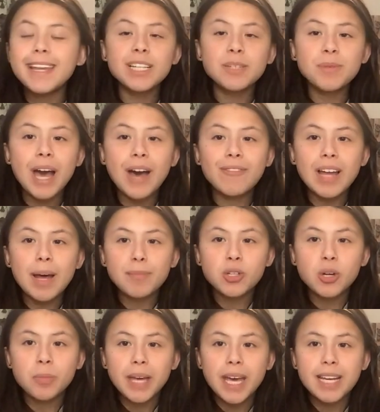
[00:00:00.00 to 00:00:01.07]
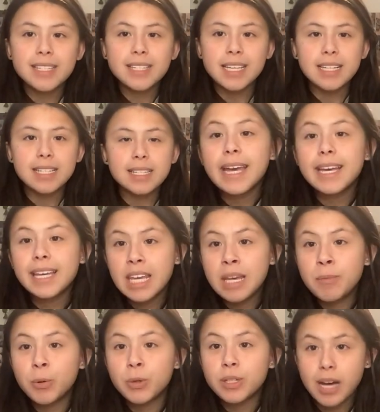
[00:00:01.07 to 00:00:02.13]
Next we have laptop cases, a
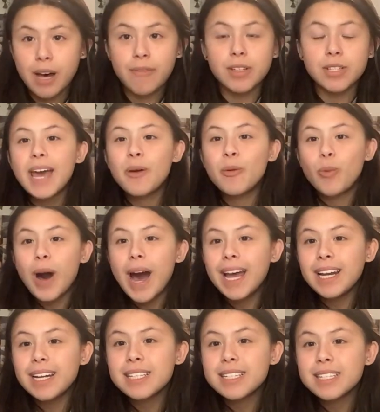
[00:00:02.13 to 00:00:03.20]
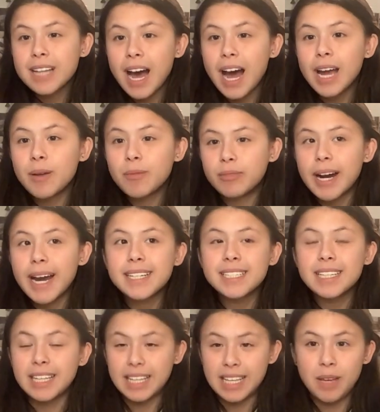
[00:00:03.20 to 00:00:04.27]
keyboard cover, a wireless
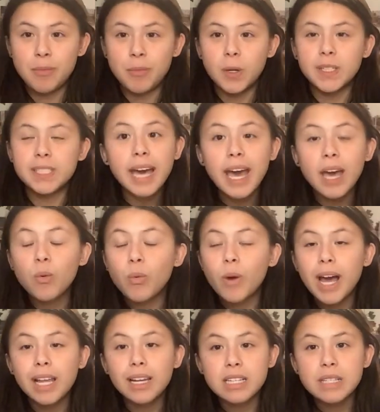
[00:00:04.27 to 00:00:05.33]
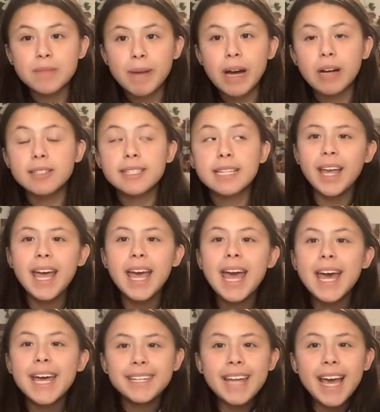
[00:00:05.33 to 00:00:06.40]
typewriter keyboard, get a wireless mouse.
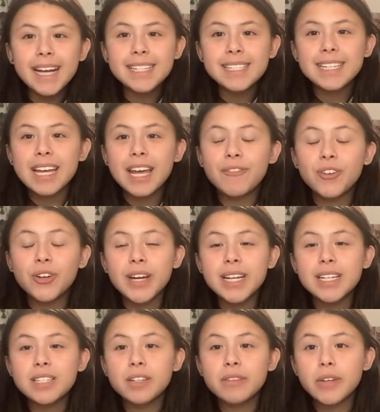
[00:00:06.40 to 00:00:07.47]
Next, if you're into